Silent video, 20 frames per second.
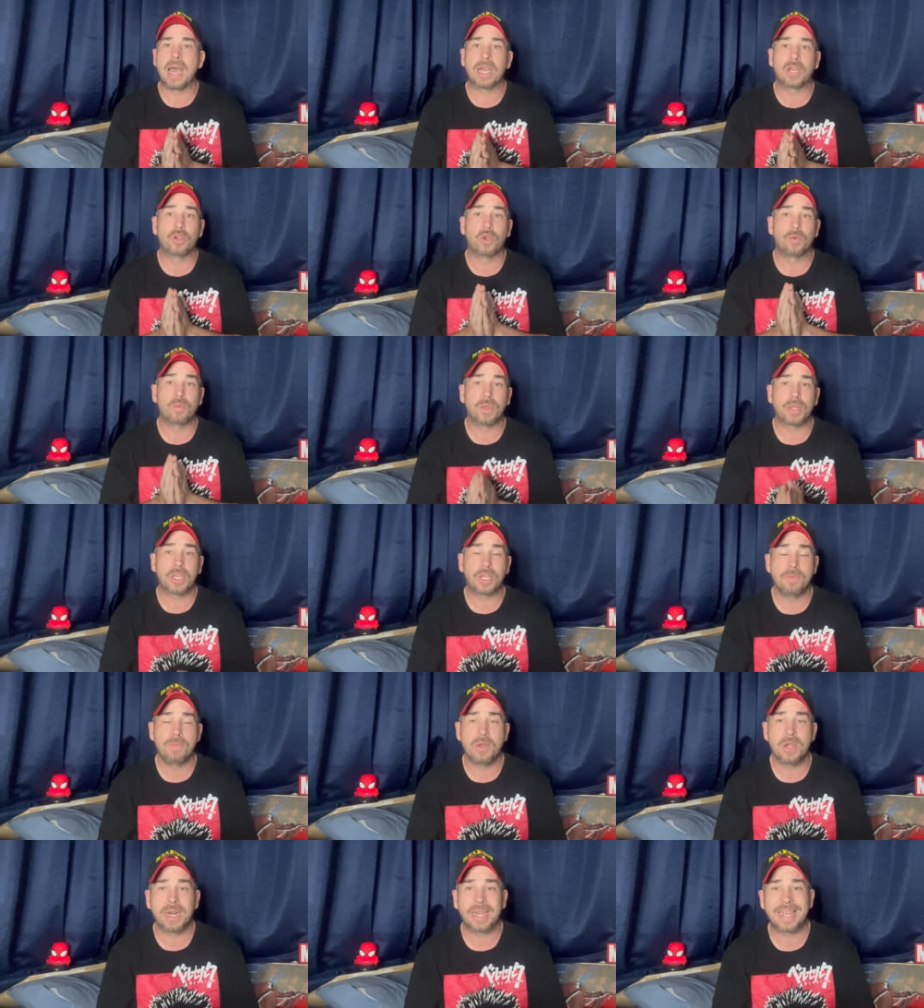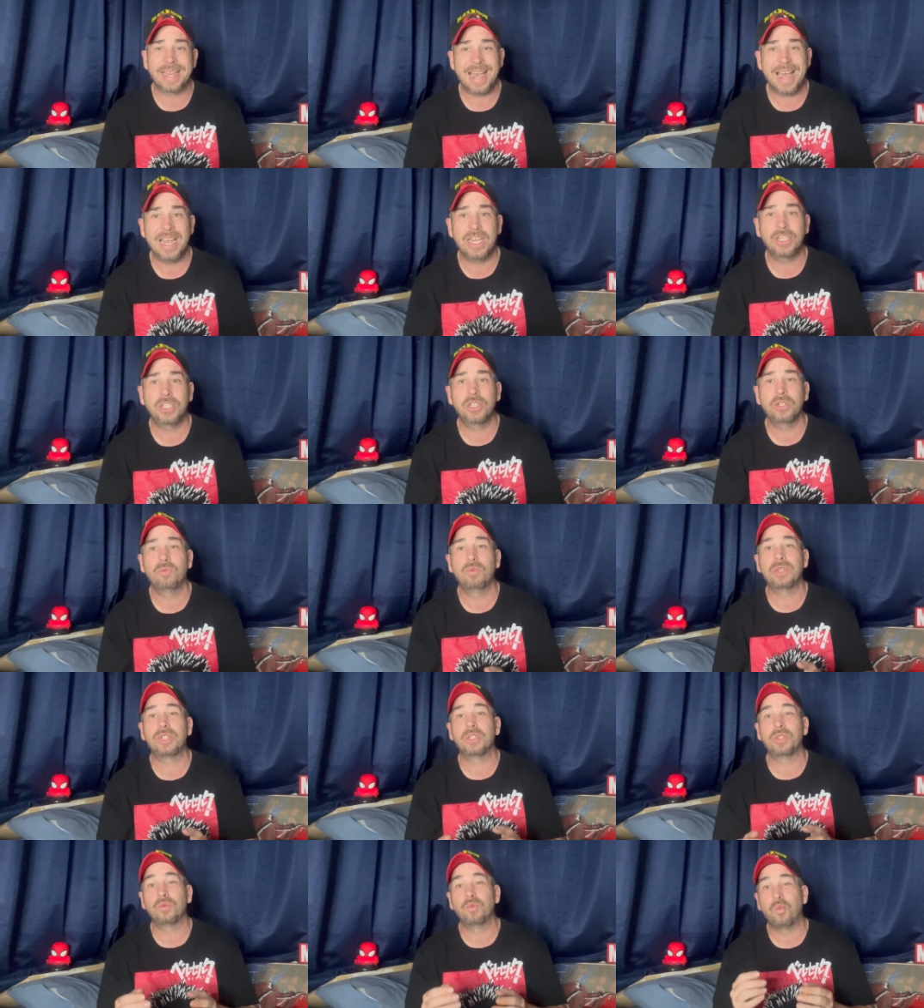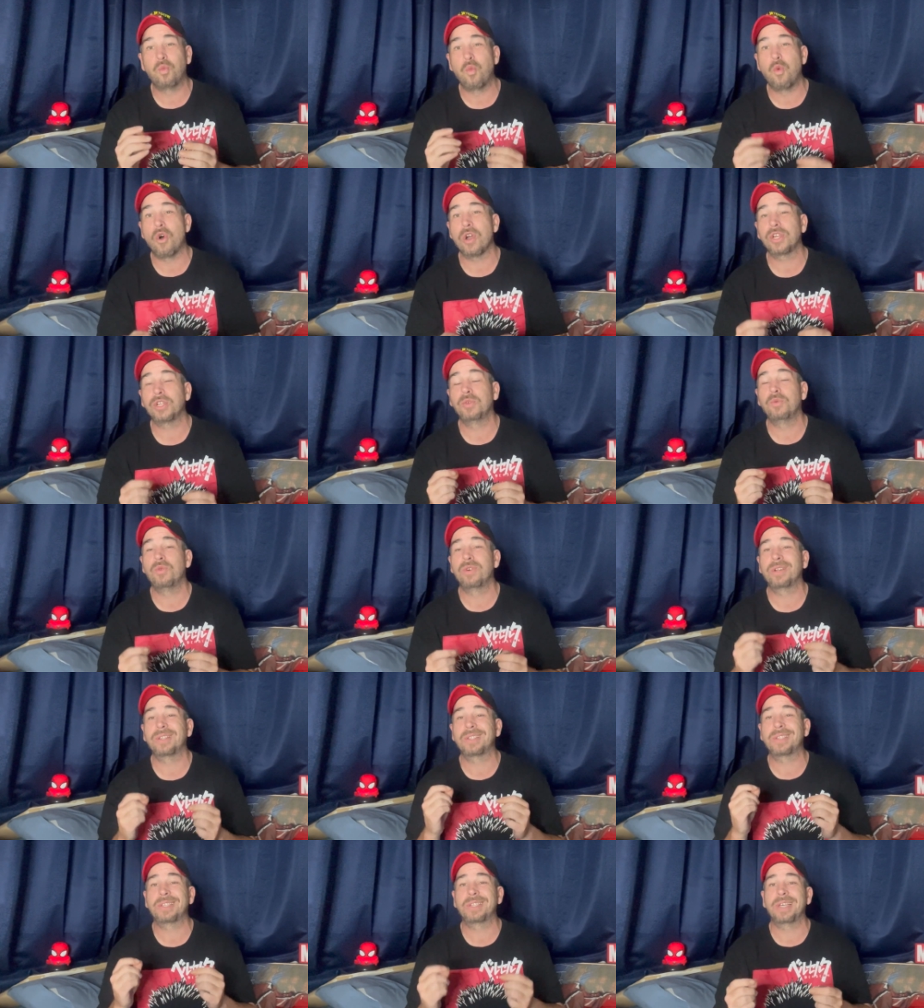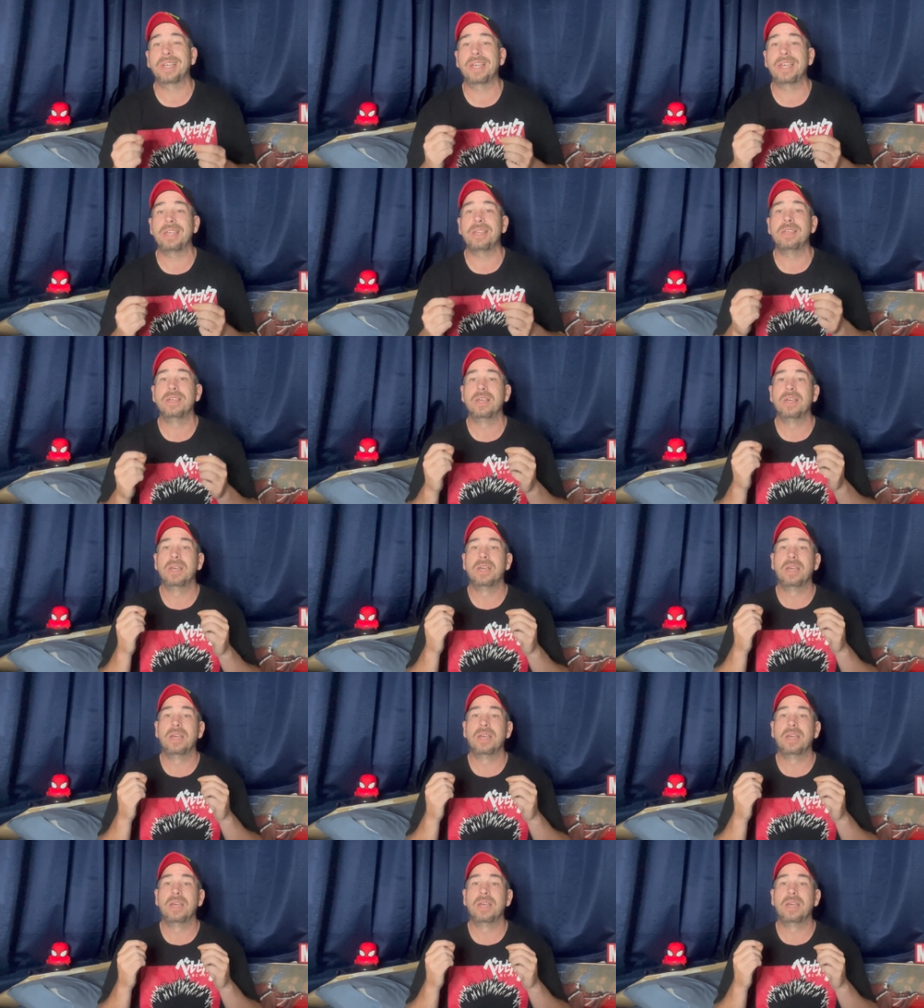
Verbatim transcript: good with the communication, which is what you want to see